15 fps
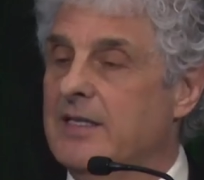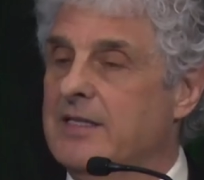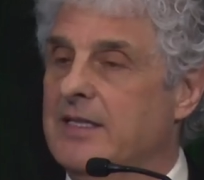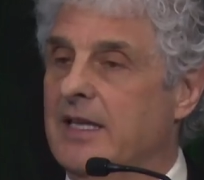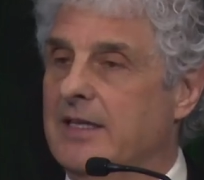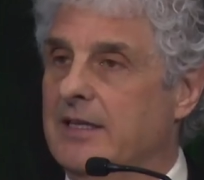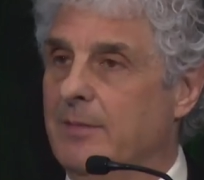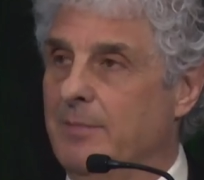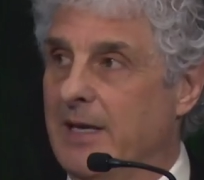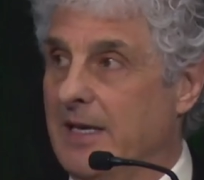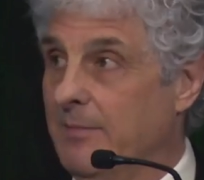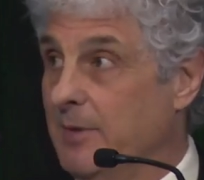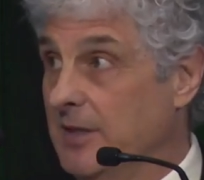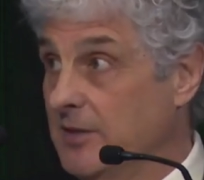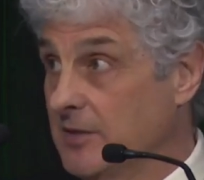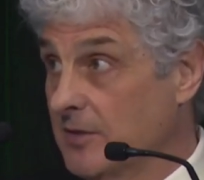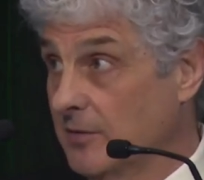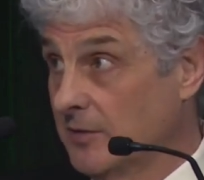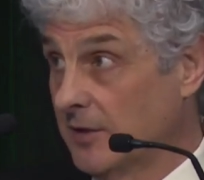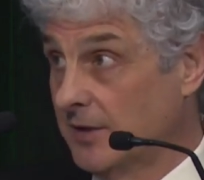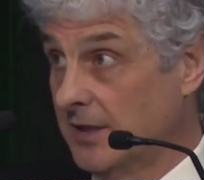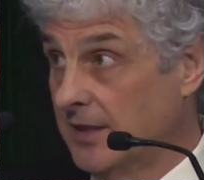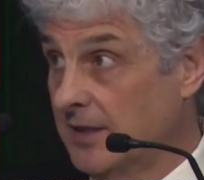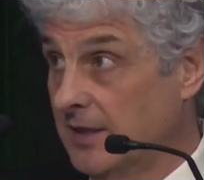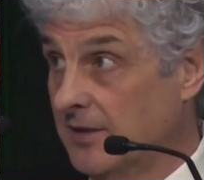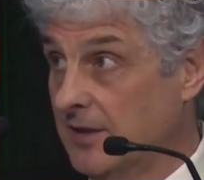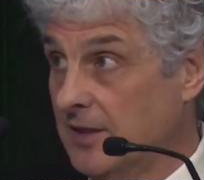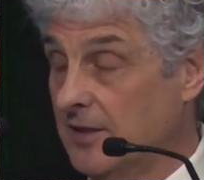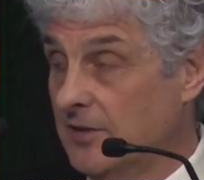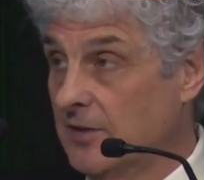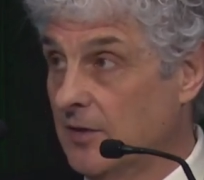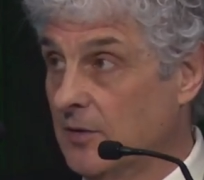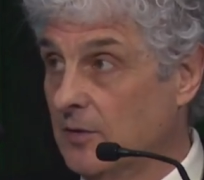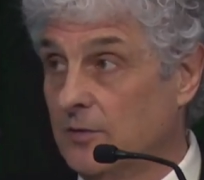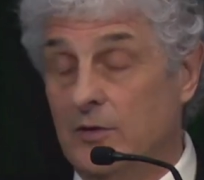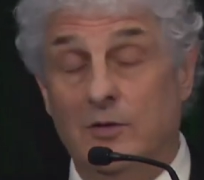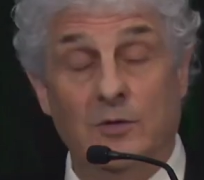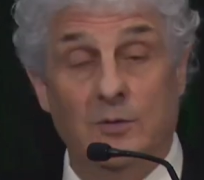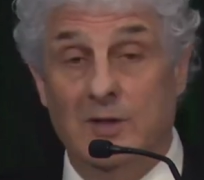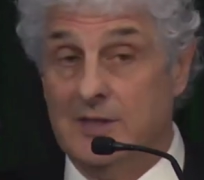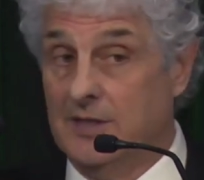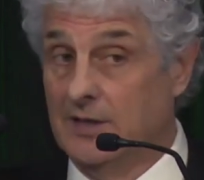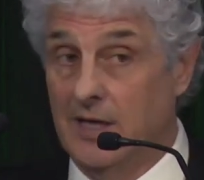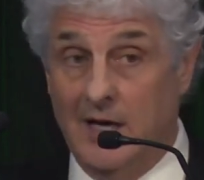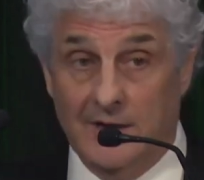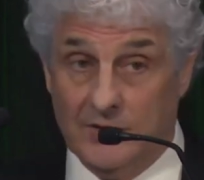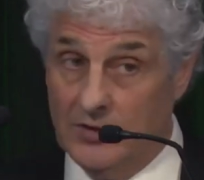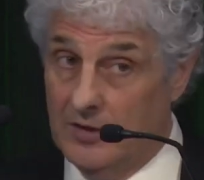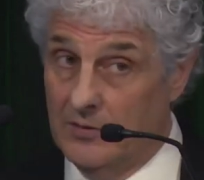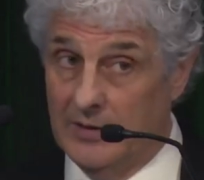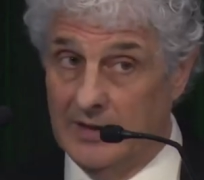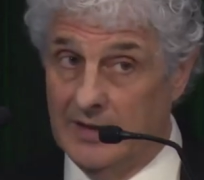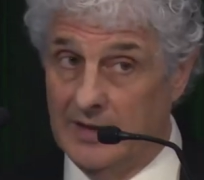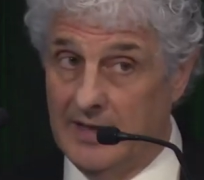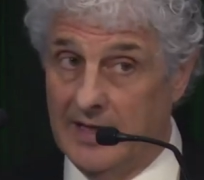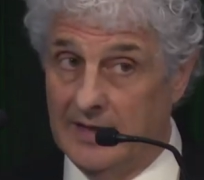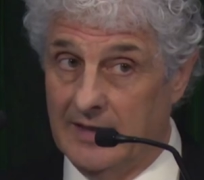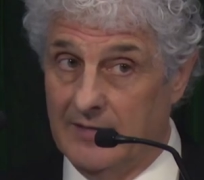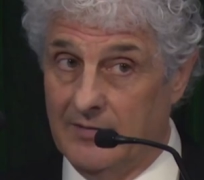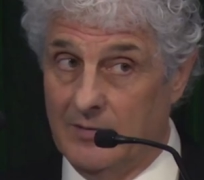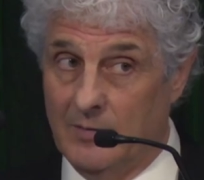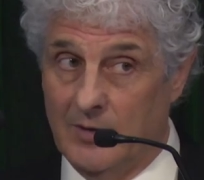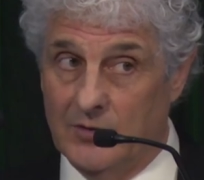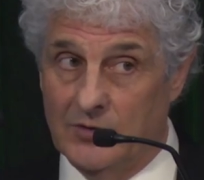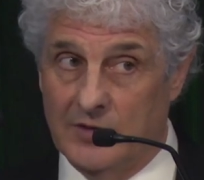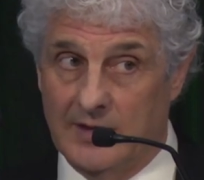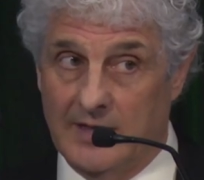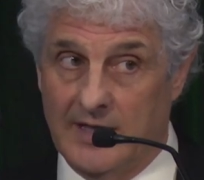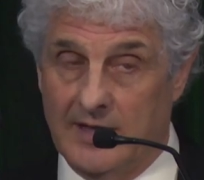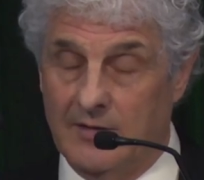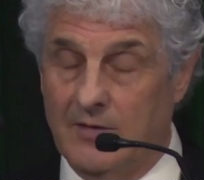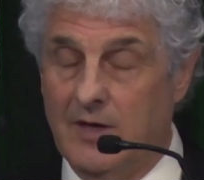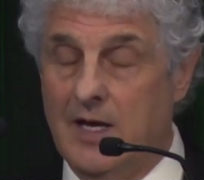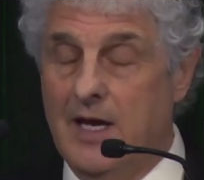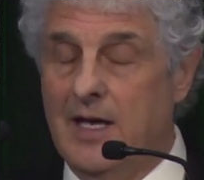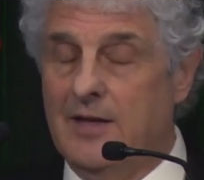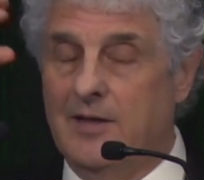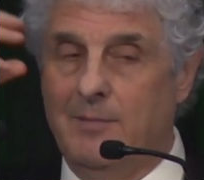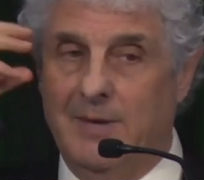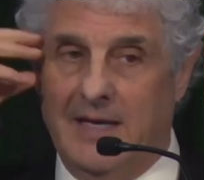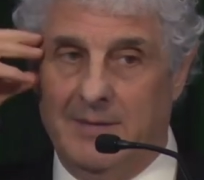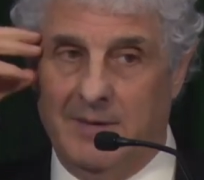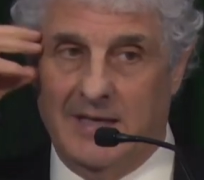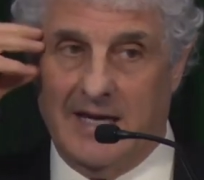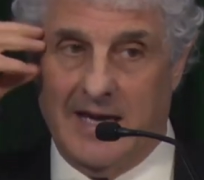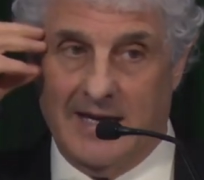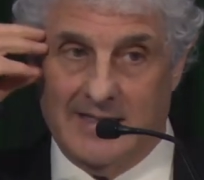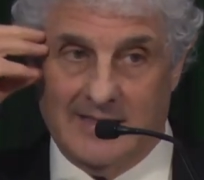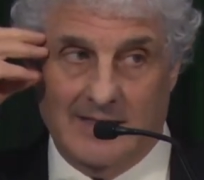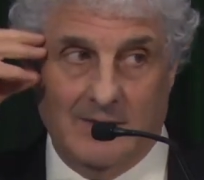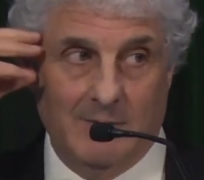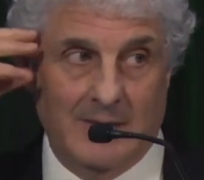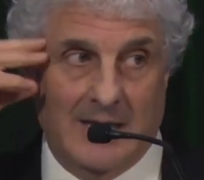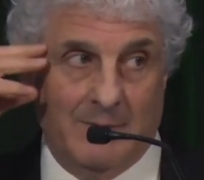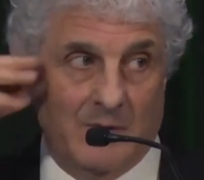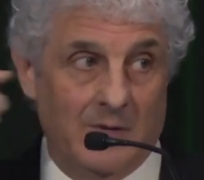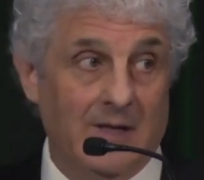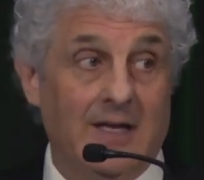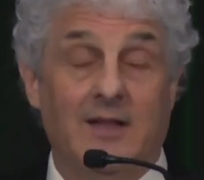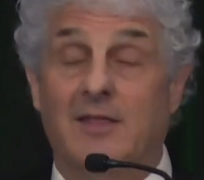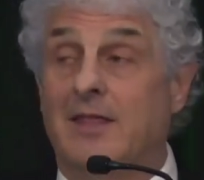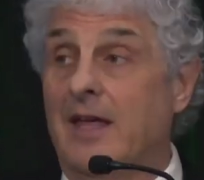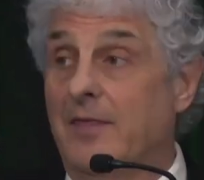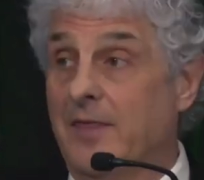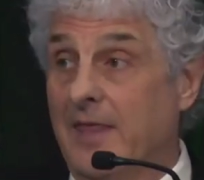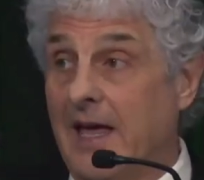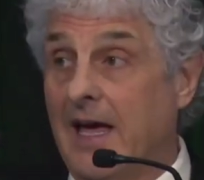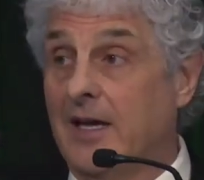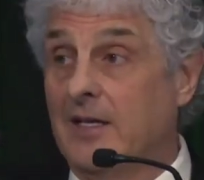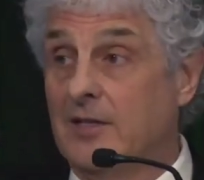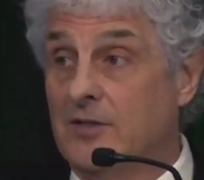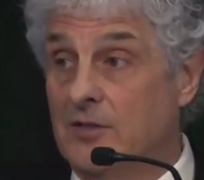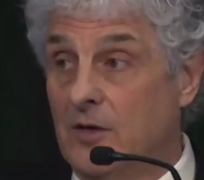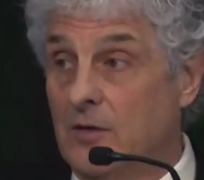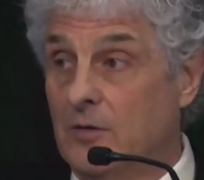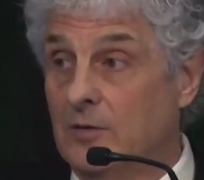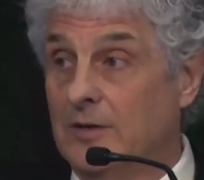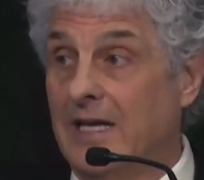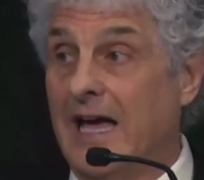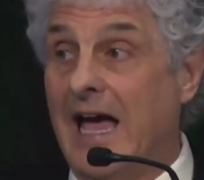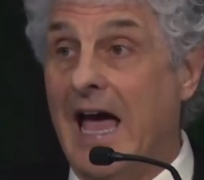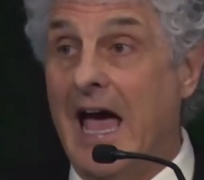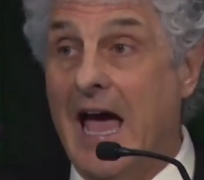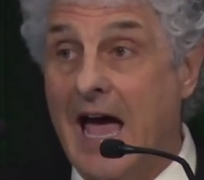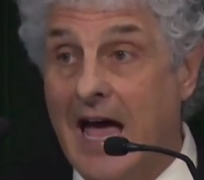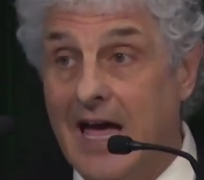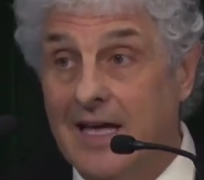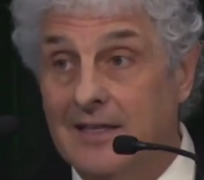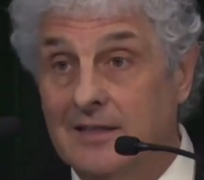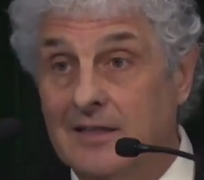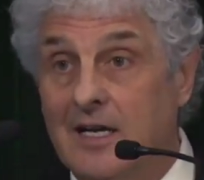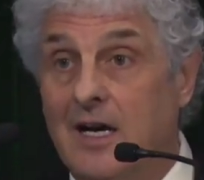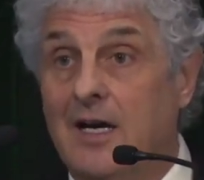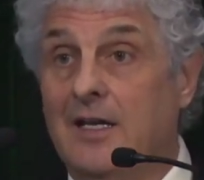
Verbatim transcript: is that the baby is looking at the adult who is not showing the negative emotion now. The baby has in memory that that adult had